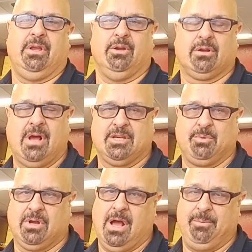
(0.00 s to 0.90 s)
your cost
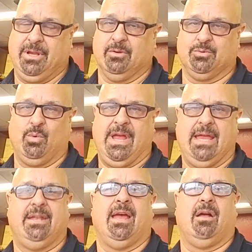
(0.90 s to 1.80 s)
per copy goes
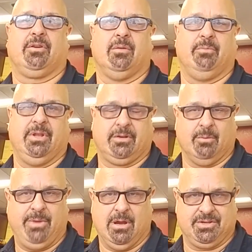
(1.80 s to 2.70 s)
way down in
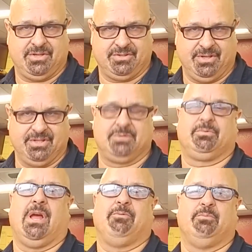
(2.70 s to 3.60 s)
comparison to this
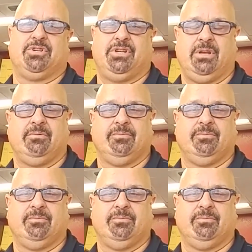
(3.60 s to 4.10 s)
type of machine.